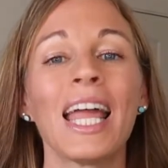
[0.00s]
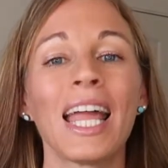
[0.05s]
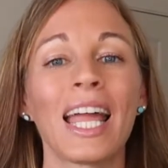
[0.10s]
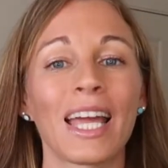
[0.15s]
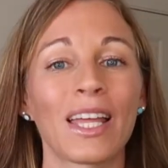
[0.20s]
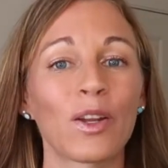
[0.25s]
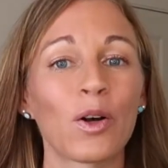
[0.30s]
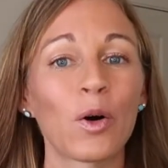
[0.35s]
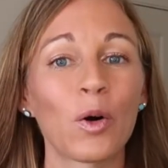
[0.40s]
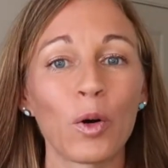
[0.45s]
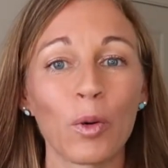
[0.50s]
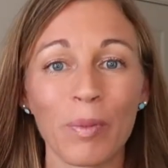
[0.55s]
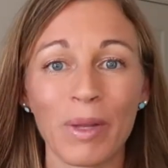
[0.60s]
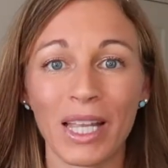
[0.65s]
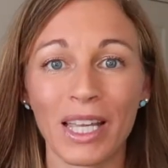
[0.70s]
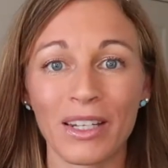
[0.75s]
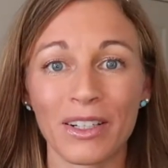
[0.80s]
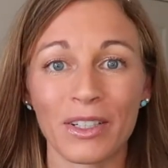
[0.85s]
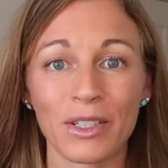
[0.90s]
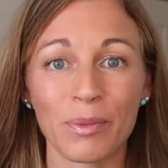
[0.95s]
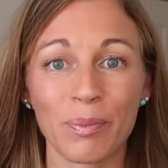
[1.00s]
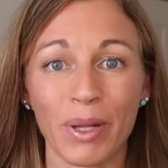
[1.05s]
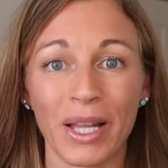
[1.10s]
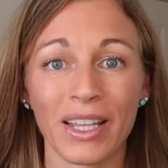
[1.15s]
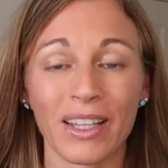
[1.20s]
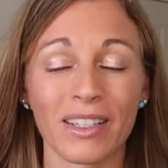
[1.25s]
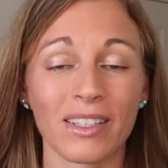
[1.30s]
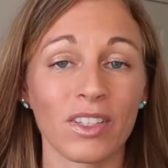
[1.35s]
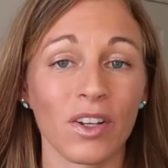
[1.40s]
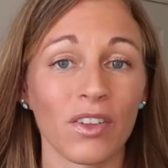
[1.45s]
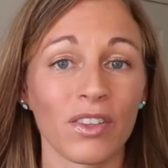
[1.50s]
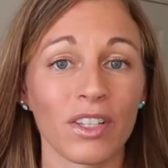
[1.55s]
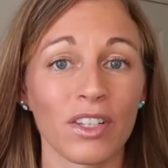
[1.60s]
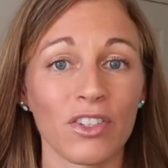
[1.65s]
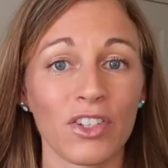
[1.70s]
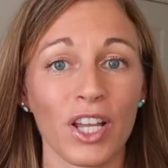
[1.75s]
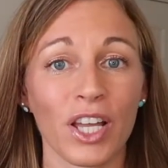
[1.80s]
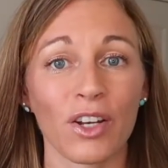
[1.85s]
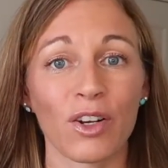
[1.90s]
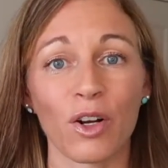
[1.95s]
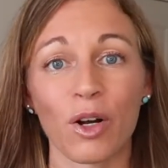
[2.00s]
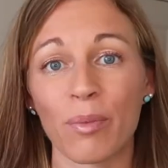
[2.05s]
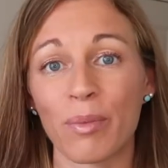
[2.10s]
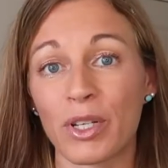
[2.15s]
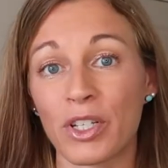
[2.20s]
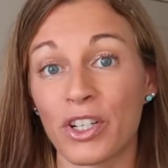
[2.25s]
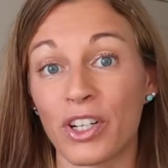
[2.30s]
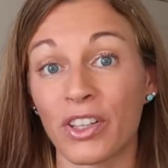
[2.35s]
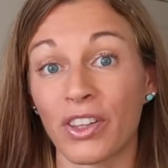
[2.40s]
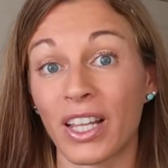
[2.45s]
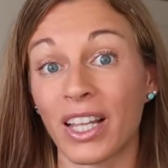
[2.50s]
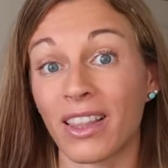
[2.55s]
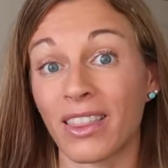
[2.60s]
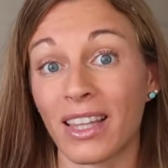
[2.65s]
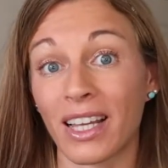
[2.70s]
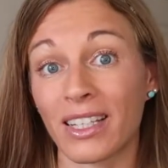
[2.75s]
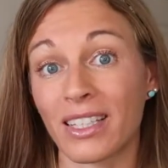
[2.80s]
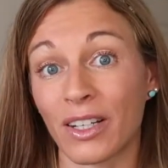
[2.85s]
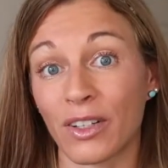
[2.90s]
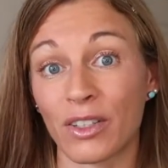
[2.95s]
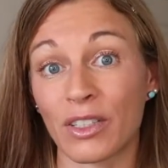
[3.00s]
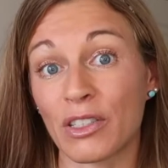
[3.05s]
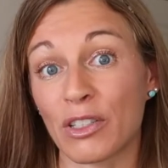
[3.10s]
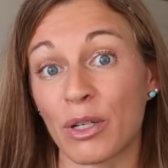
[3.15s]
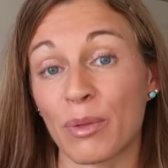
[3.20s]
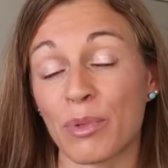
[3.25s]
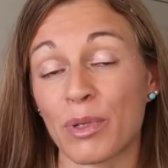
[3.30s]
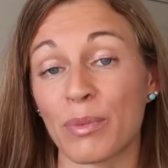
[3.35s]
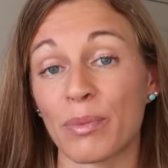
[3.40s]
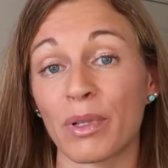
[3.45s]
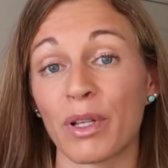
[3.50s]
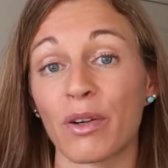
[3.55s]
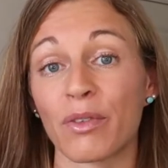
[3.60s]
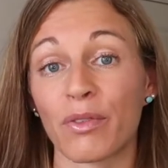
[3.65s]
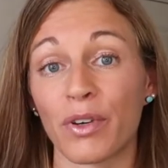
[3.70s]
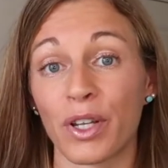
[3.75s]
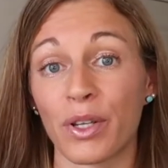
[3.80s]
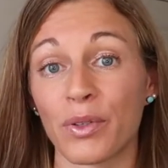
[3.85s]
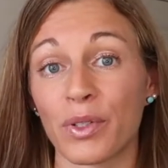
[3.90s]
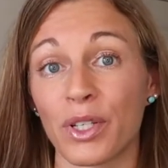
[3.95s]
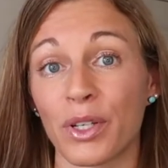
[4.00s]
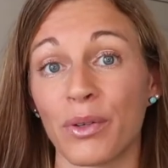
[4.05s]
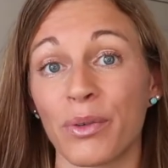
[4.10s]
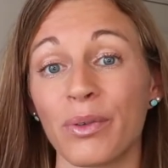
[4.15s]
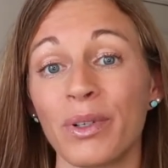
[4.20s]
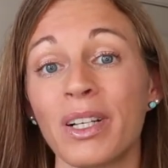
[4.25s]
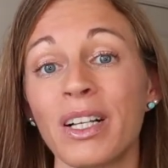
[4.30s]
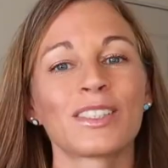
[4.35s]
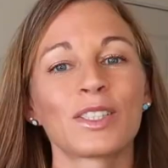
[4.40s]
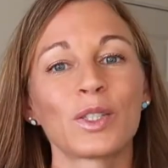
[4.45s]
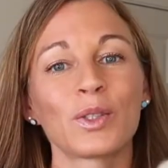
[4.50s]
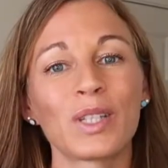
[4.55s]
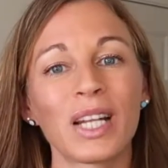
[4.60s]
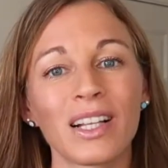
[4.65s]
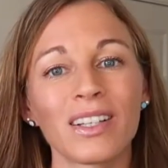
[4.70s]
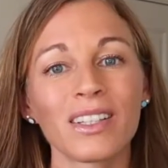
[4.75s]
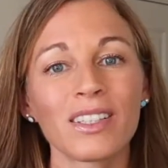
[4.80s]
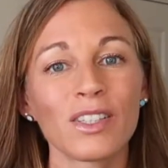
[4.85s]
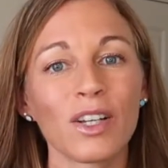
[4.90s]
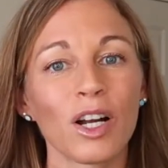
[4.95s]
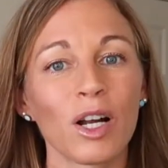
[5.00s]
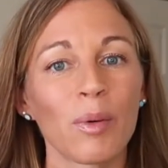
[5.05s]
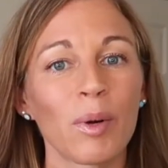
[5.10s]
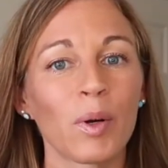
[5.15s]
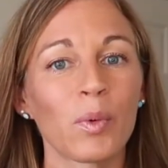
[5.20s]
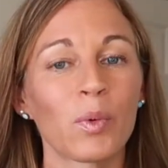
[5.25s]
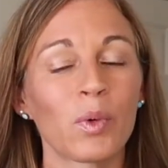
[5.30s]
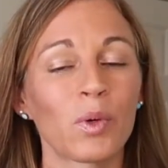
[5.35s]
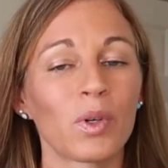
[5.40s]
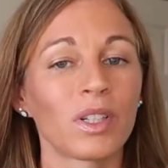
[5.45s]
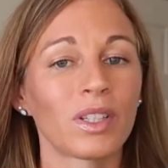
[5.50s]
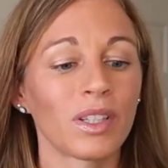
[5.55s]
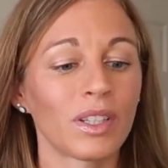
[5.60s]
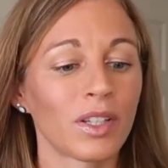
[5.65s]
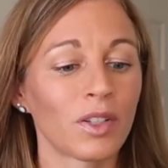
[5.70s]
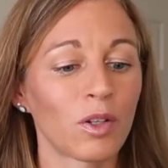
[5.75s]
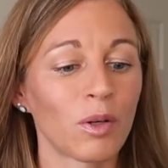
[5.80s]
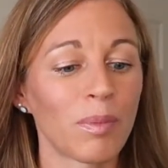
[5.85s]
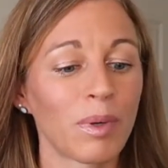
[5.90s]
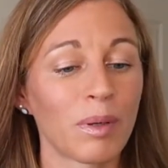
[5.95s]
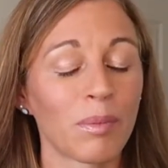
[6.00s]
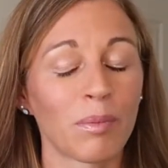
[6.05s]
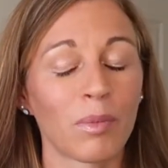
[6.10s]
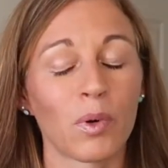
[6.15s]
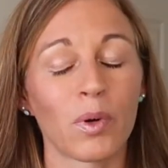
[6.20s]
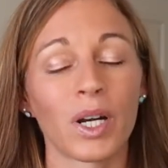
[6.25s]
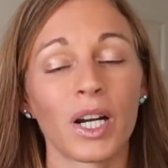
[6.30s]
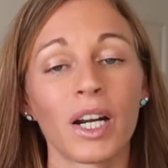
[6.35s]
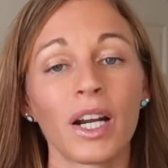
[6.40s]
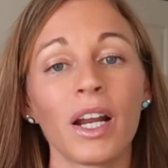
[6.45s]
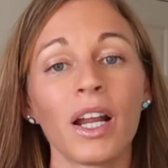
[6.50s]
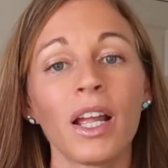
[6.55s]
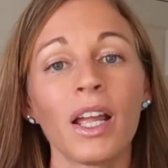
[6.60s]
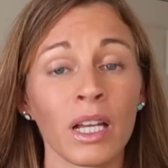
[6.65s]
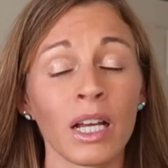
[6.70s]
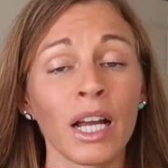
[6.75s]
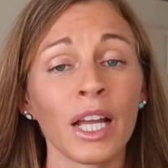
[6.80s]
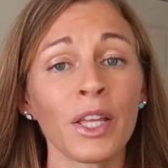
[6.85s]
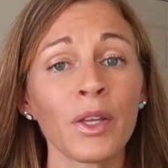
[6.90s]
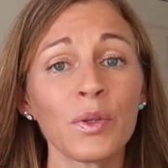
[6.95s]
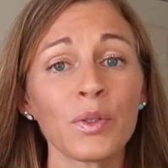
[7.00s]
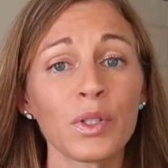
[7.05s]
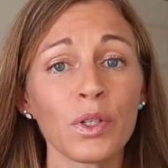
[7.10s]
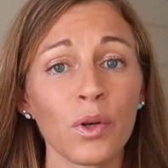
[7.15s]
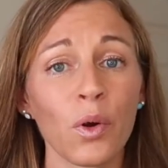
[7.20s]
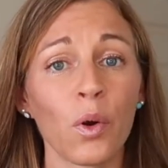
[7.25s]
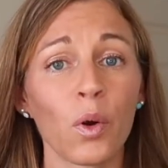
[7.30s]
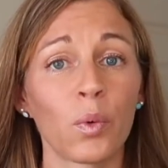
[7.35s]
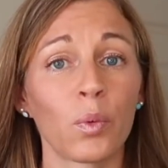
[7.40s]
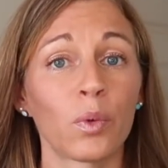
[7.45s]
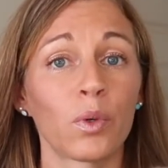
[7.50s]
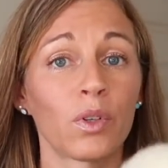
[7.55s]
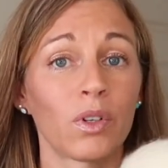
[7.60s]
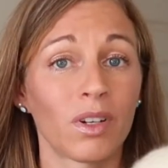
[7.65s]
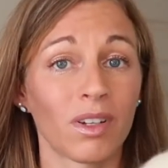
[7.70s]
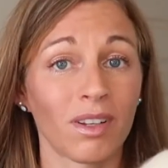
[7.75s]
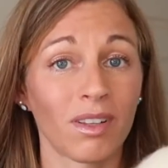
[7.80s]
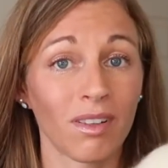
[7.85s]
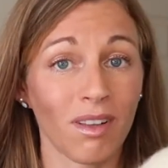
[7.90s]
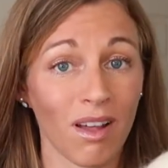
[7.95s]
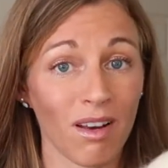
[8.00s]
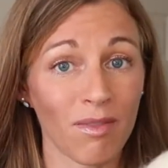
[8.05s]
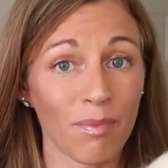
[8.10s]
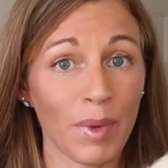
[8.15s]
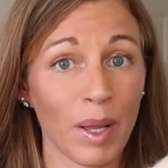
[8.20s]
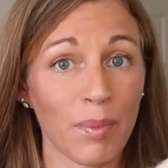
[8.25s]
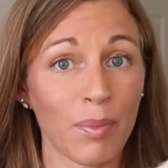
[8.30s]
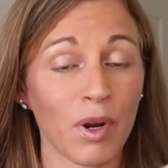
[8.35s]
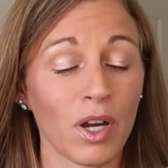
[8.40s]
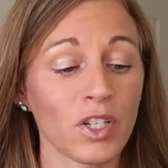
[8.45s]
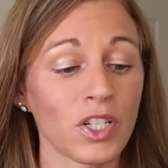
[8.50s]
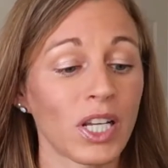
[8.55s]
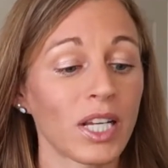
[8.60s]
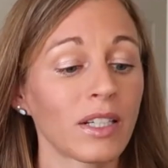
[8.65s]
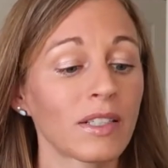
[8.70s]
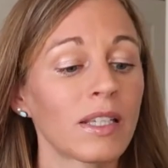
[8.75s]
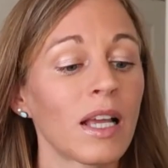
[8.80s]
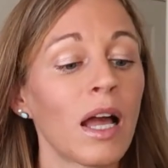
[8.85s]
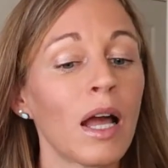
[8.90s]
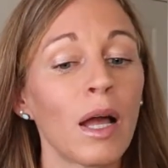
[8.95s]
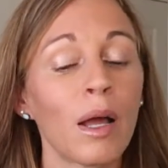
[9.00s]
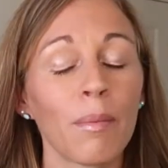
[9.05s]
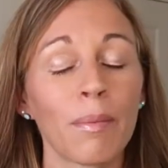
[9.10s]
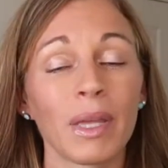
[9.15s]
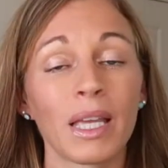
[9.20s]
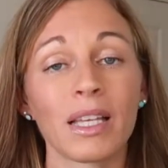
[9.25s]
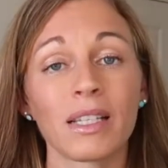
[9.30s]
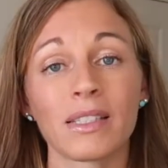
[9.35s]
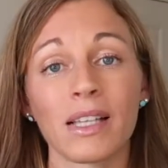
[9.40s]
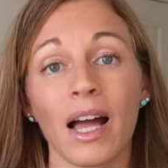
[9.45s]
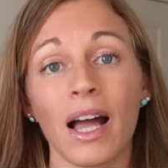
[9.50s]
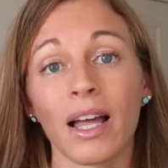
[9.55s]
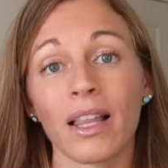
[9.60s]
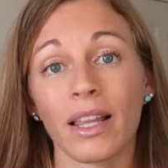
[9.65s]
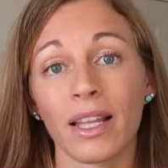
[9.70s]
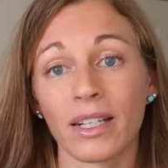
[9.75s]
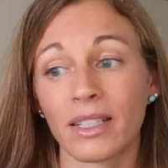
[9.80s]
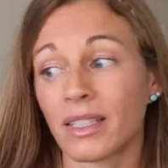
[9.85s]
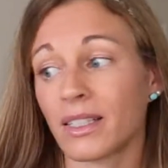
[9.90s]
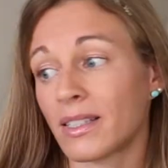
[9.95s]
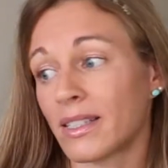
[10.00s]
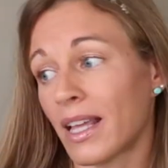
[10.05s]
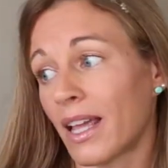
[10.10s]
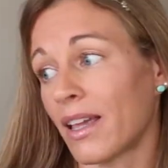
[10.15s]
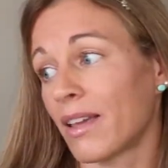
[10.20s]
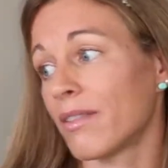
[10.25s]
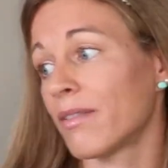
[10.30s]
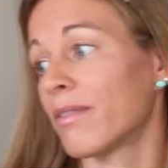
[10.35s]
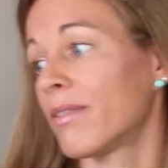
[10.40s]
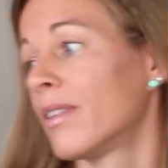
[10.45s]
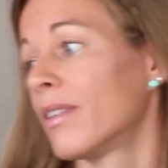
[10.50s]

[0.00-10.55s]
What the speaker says: and a whole beginners playlist on this channel. I'll be sure and link that down in the description below for you too. So now let's talk about wool a little bit more. I use a core wool on a lot of my projects because I like to save